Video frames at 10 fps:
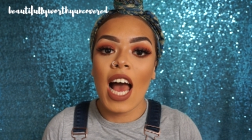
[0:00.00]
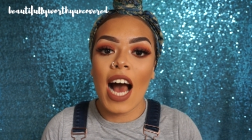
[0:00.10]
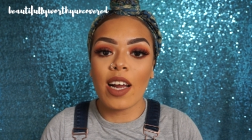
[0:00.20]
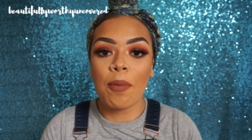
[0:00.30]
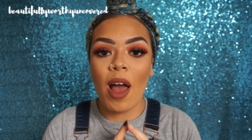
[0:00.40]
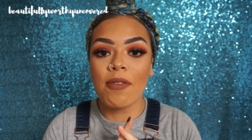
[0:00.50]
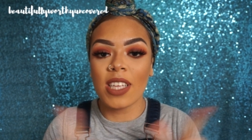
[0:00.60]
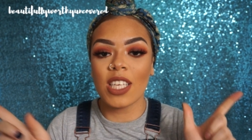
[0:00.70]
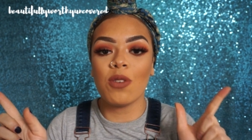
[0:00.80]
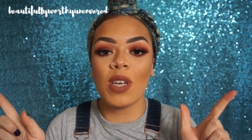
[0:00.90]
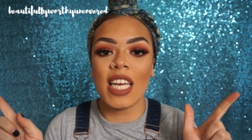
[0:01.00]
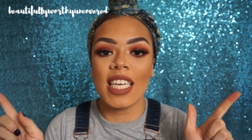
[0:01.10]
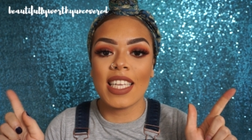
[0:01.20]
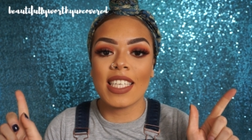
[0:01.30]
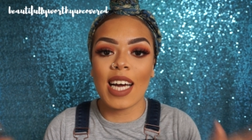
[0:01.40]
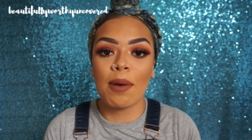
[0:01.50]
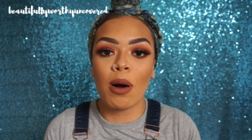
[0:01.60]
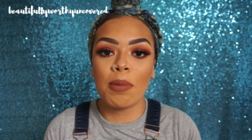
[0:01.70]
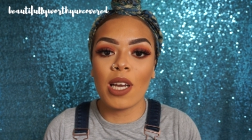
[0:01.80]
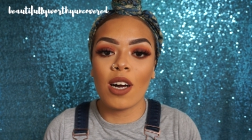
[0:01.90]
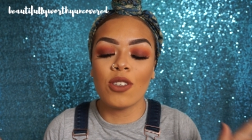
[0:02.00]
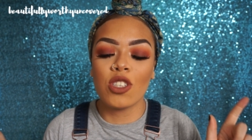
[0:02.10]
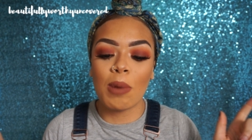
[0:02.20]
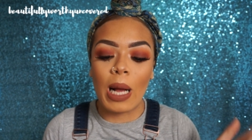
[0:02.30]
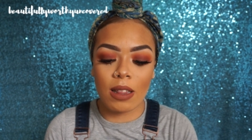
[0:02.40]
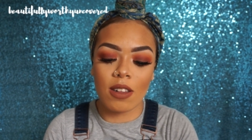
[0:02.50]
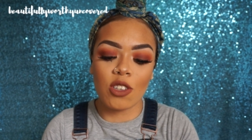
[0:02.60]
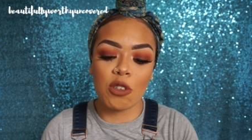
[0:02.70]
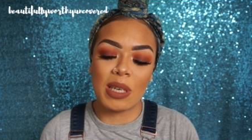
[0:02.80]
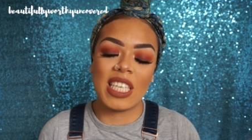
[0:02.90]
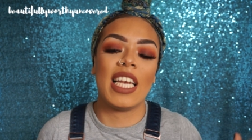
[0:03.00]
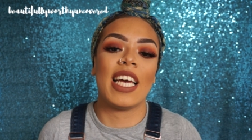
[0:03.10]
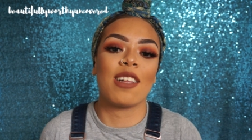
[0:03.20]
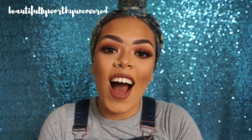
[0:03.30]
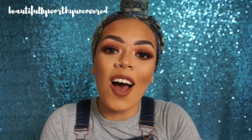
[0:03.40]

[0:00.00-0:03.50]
and I'll put everything you need in the down bar below to my other social media links.